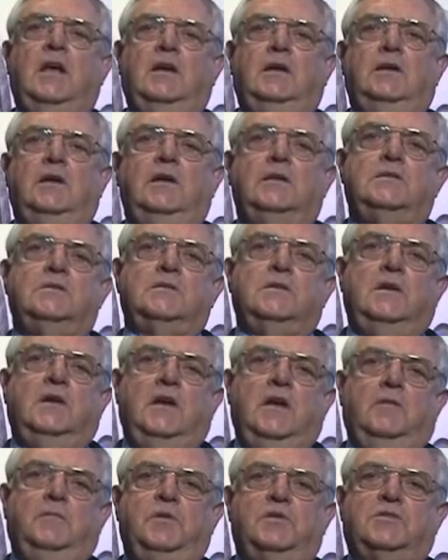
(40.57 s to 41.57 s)
candidates
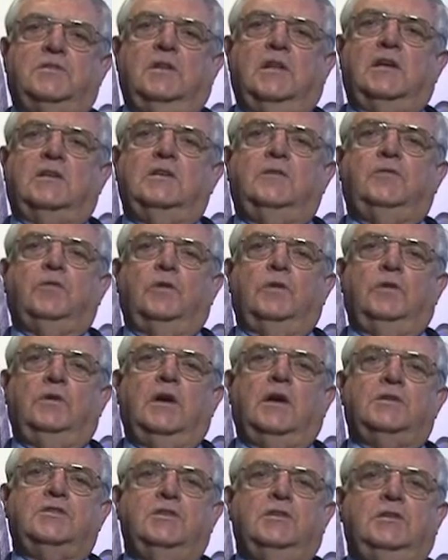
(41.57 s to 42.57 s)
have been selected for
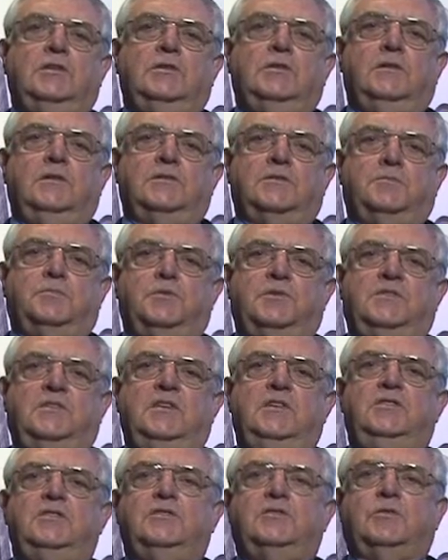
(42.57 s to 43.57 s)
induction into this
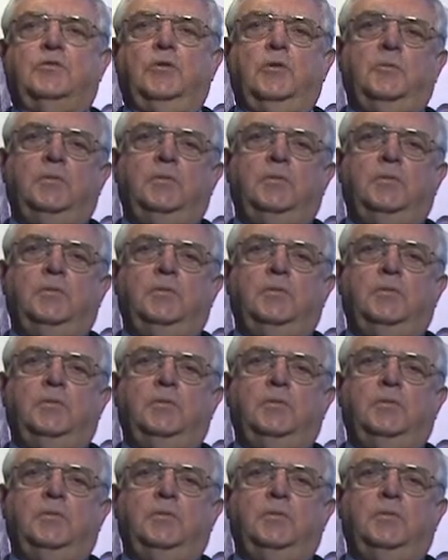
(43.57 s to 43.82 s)
prestigious